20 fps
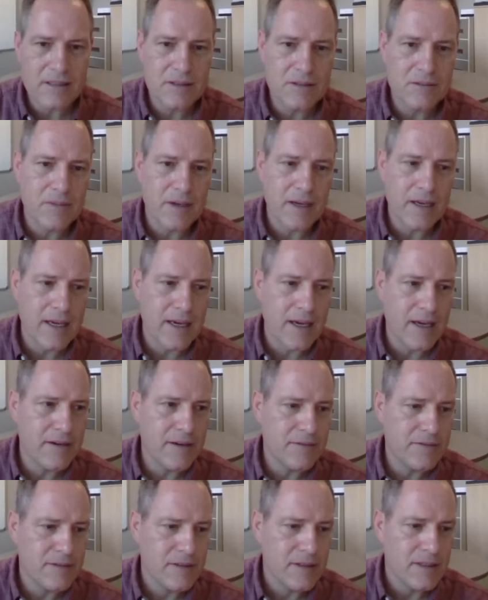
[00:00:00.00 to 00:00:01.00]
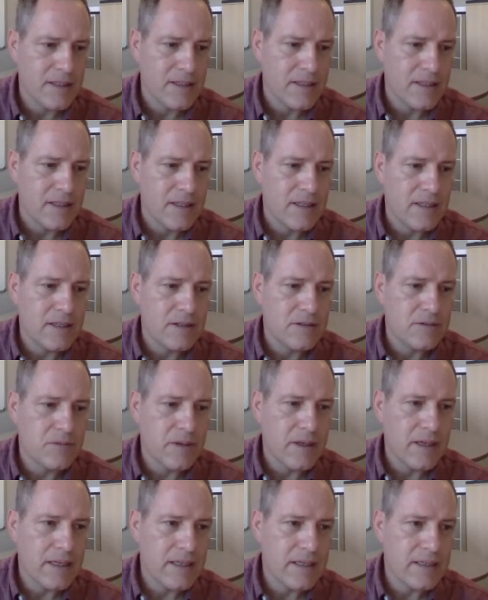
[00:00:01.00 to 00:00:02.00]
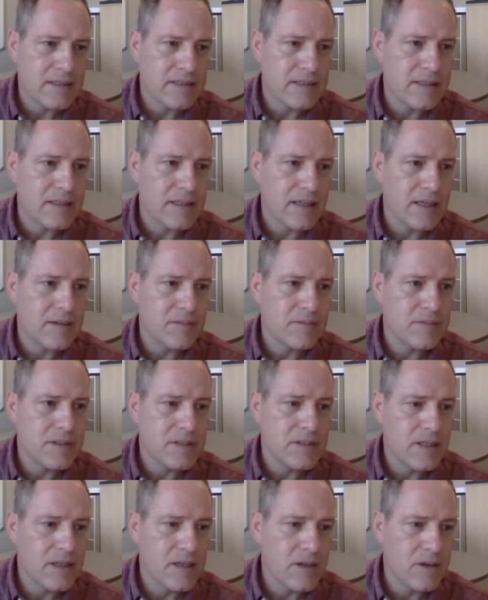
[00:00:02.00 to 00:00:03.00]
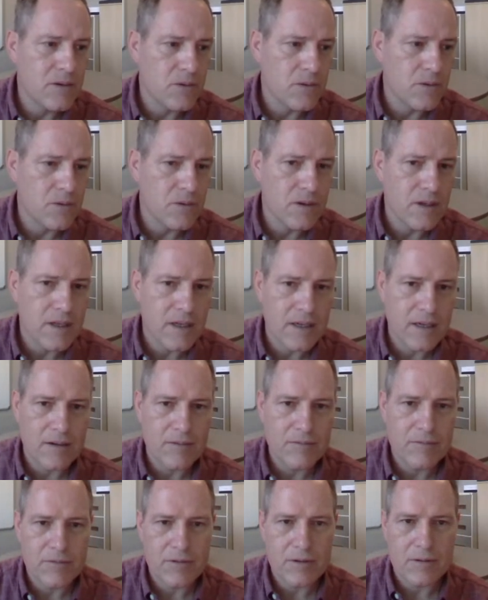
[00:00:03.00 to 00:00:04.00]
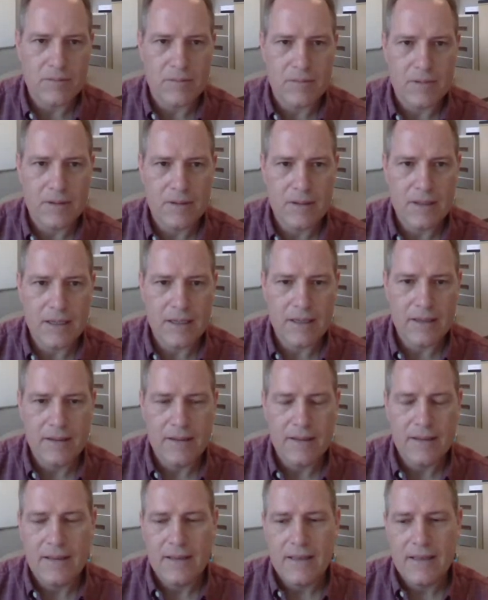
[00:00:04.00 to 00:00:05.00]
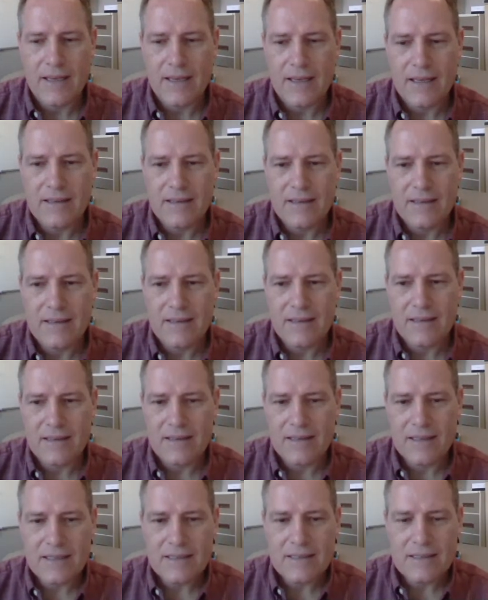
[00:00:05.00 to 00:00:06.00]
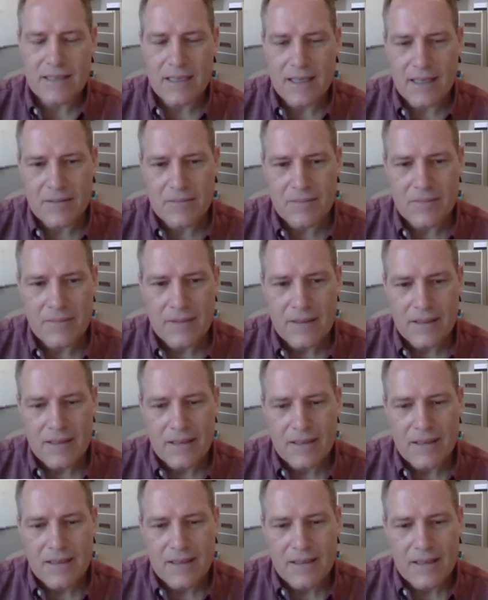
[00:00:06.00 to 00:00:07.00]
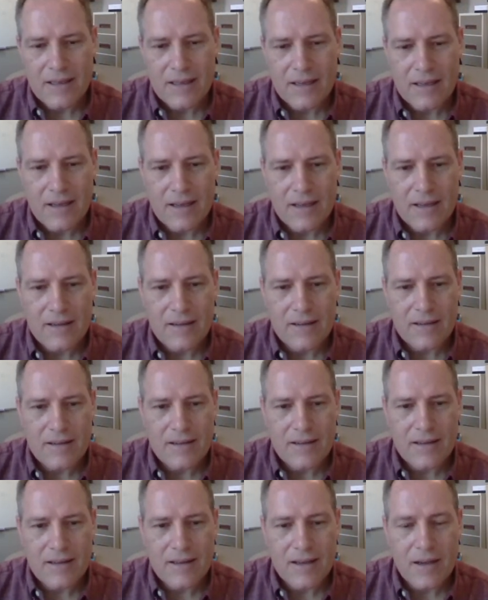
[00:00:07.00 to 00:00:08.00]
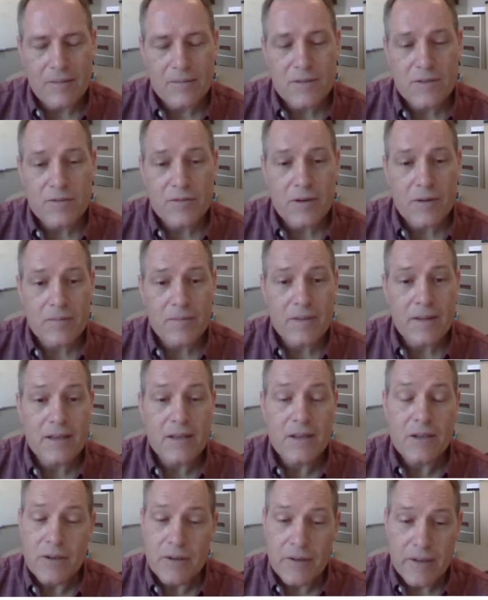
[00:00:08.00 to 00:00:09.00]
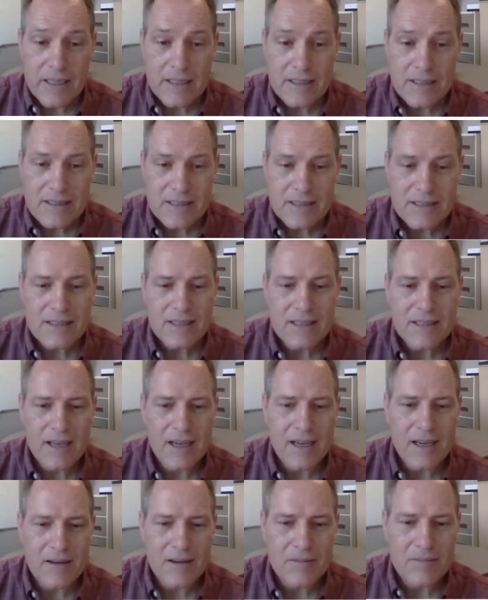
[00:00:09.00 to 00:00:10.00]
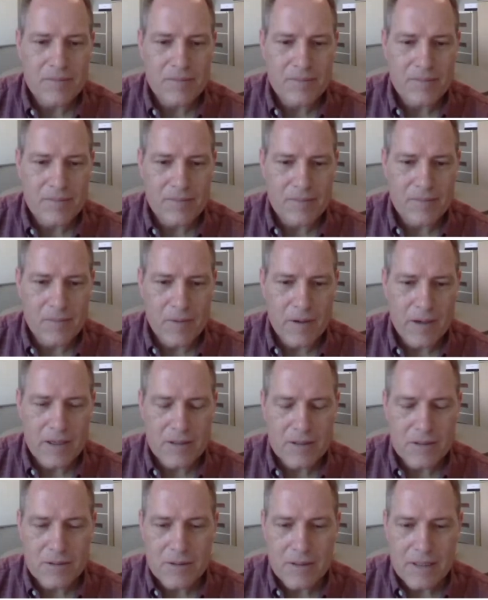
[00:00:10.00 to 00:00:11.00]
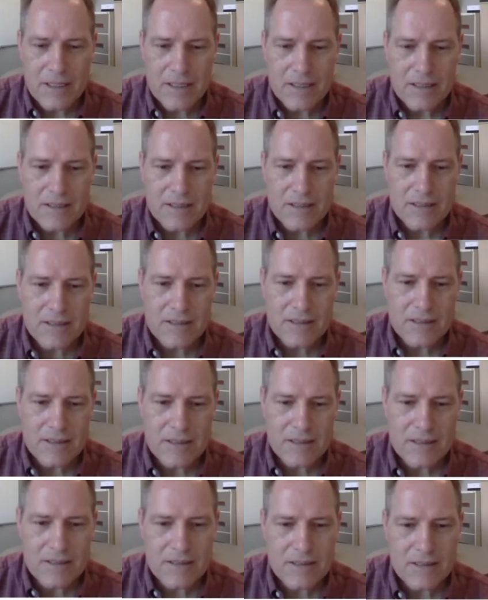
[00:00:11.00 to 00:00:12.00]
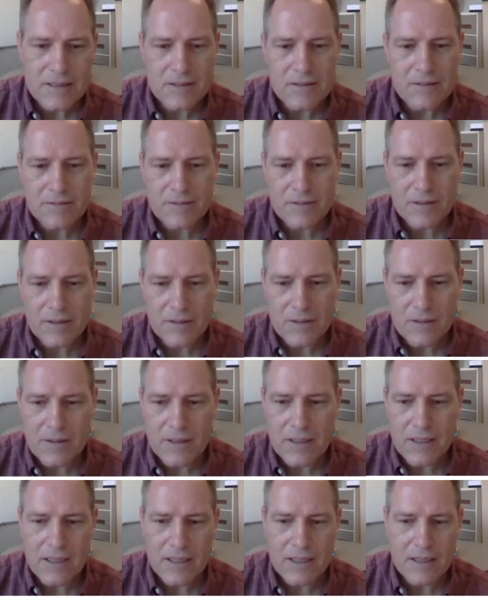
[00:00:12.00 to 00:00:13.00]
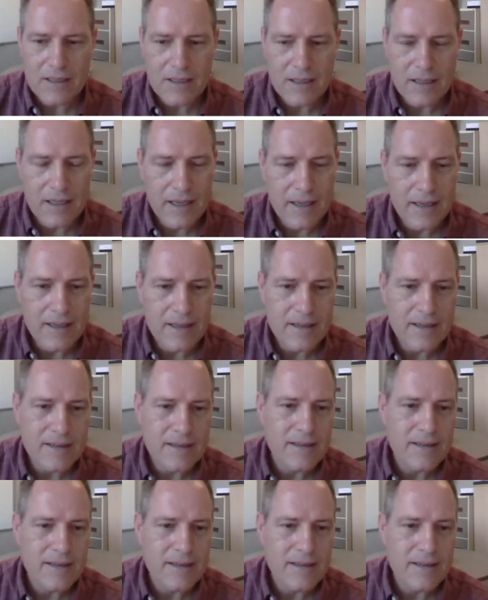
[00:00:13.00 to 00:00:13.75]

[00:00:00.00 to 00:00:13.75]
you may have is, where does the name Shigley Hauler come from? Okay, and this name comes from the US, where two researchers, Faruqi and Link,